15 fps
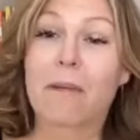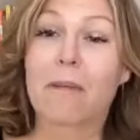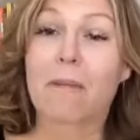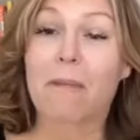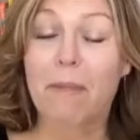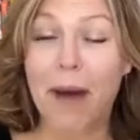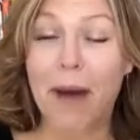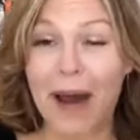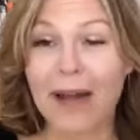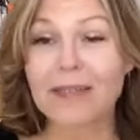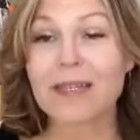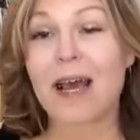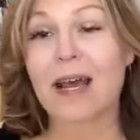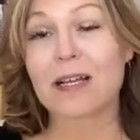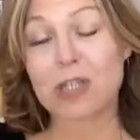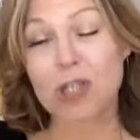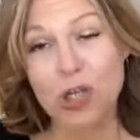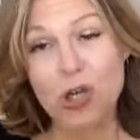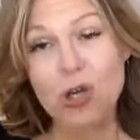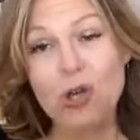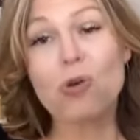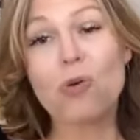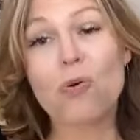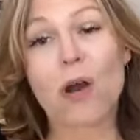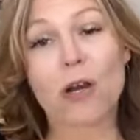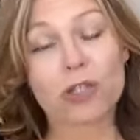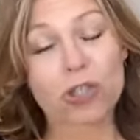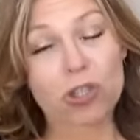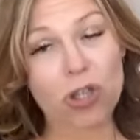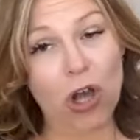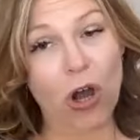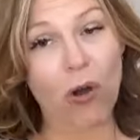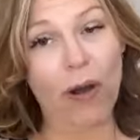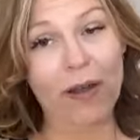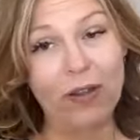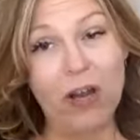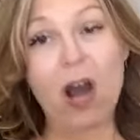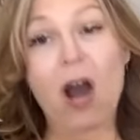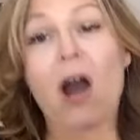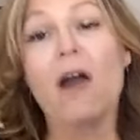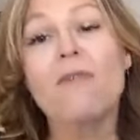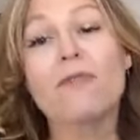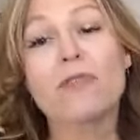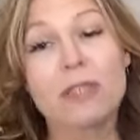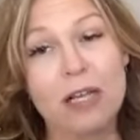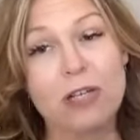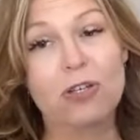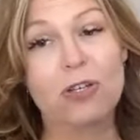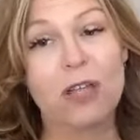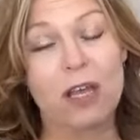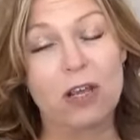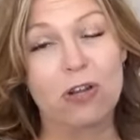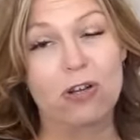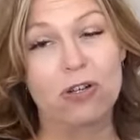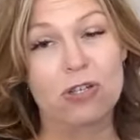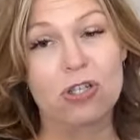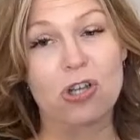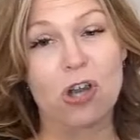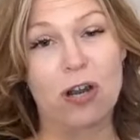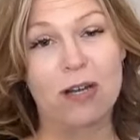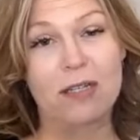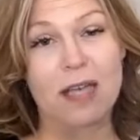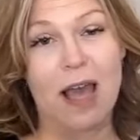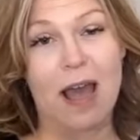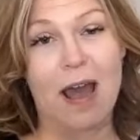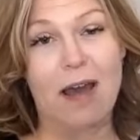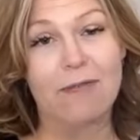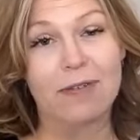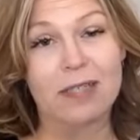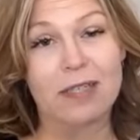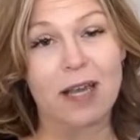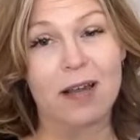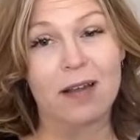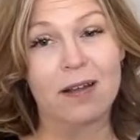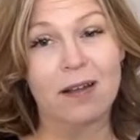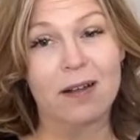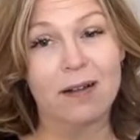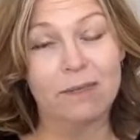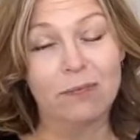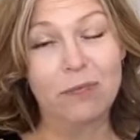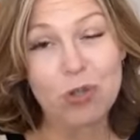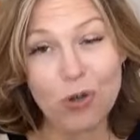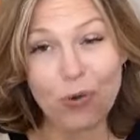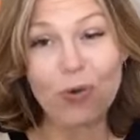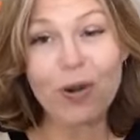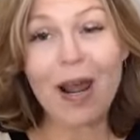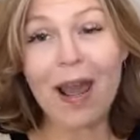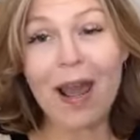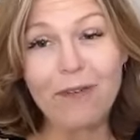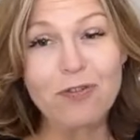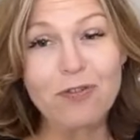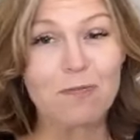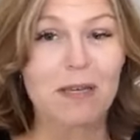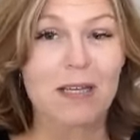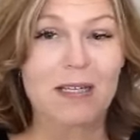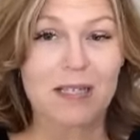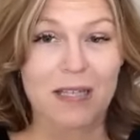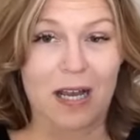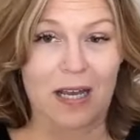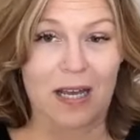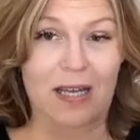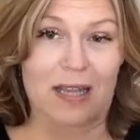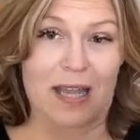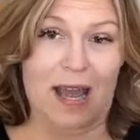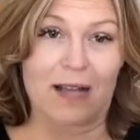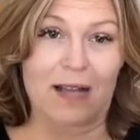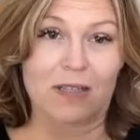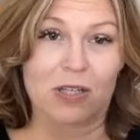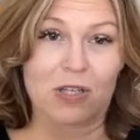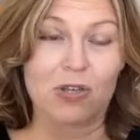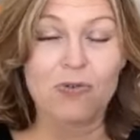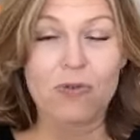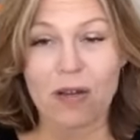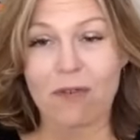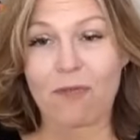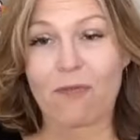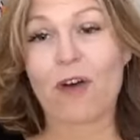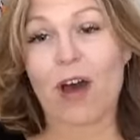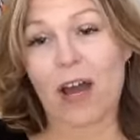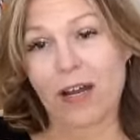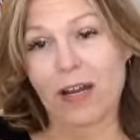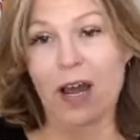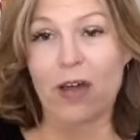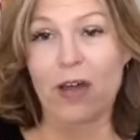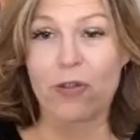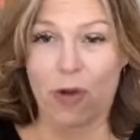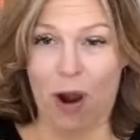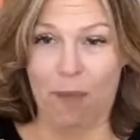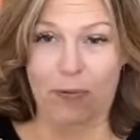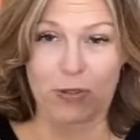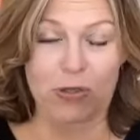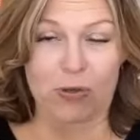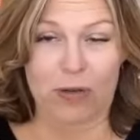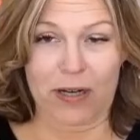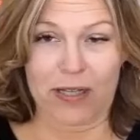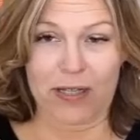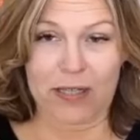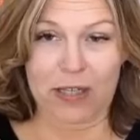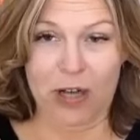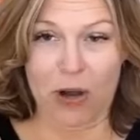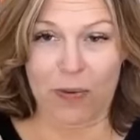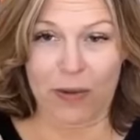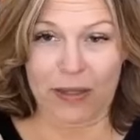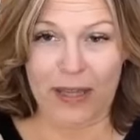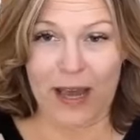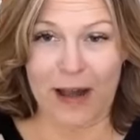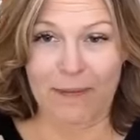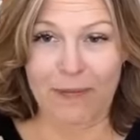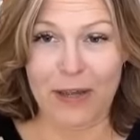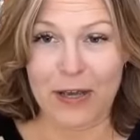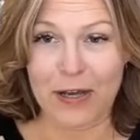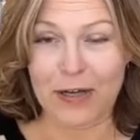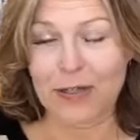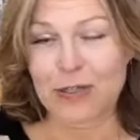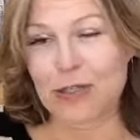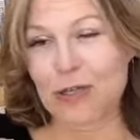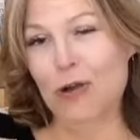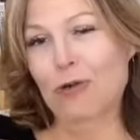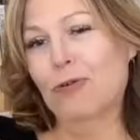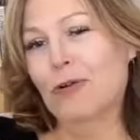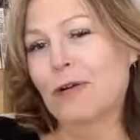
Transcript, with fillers: Yeah. But as you show and the conversation that you're starting to have is that you don't have to be stuck in that. You can right. find other opportunities to go with that. Right.